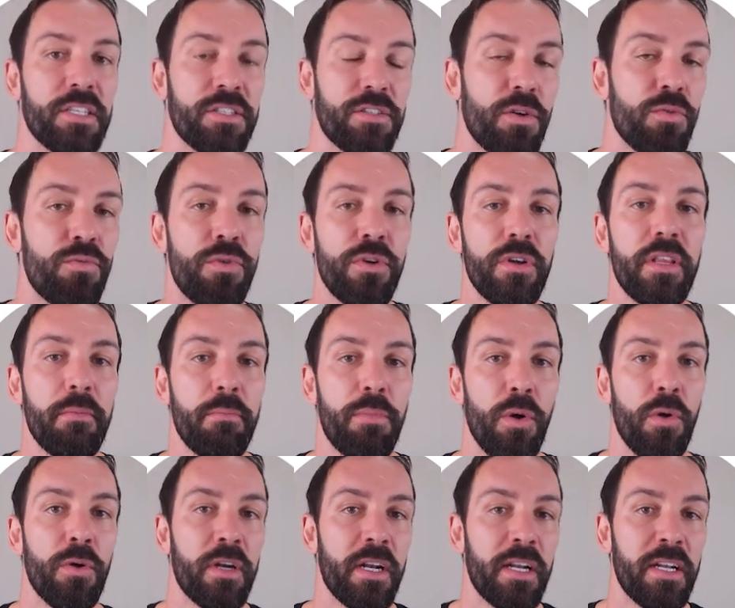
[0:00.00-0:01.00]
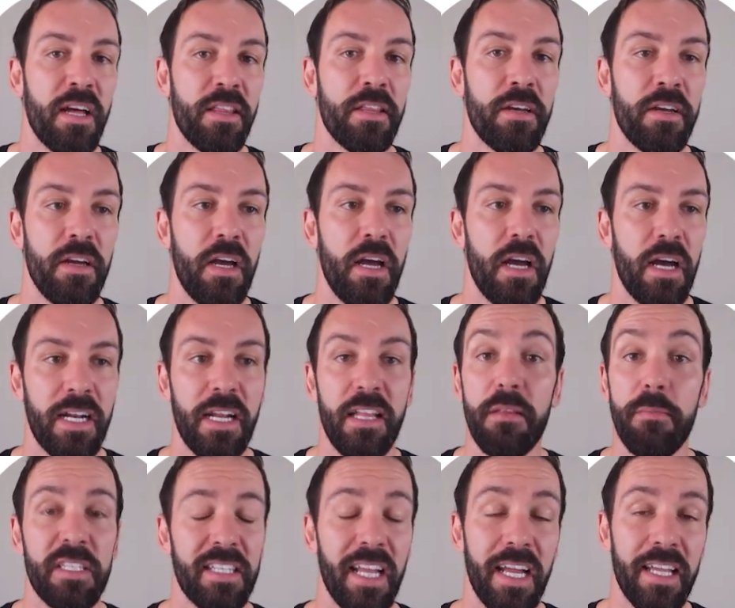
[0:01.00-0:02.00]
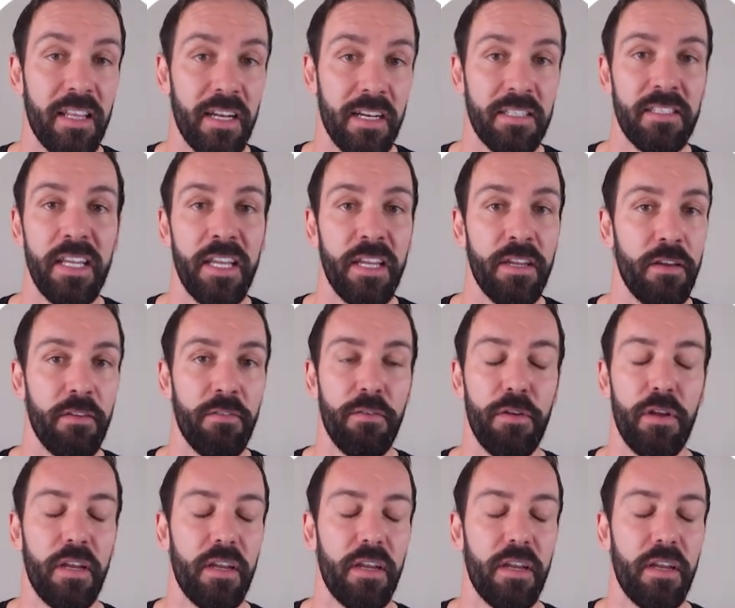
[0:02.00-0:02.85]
So really important. Another mistake that I see